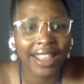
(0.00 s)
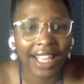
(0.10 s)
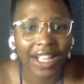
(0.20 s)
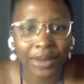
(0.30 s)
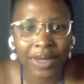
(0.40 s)

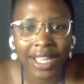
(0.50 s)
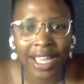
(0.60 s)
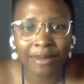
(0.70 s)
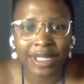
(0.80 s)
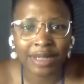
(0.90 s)
Thank you
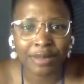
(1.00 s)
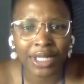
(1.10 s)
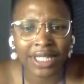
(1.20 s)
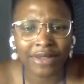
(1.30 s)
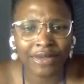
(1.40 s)
again, Mr.
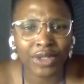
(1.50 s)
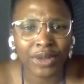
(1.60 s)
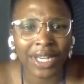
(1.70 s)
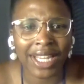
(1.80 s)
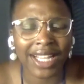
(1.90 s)
President, for
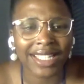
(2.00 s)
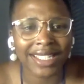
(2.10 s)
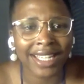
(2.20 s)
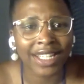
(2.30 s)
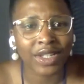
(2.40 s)
joining us.
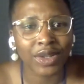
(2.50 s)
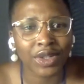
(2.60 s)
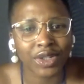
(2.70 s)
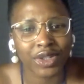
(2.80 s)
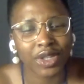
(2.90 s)
And as
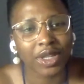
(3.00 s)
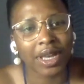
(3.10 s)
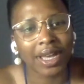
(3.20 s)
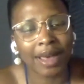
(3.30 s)
usual, to the